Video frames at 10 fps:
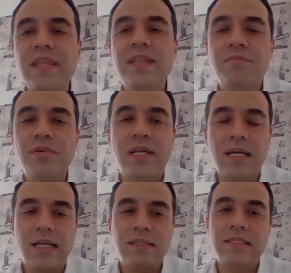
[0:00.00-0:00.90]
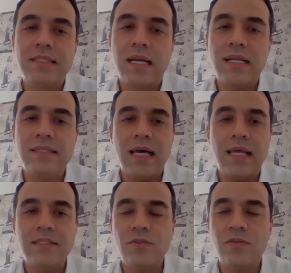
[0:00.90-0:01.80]
adding those
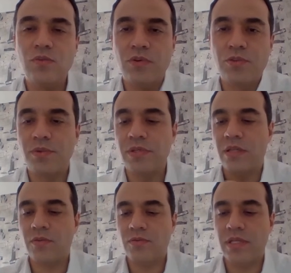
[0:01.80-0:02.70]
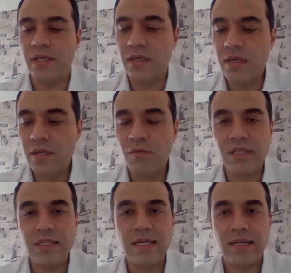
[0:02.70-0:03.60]
20 kilometers
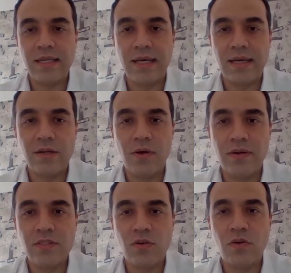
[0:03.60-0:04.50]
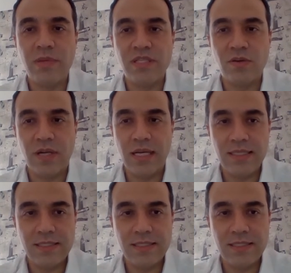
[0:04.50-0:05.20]
that also account for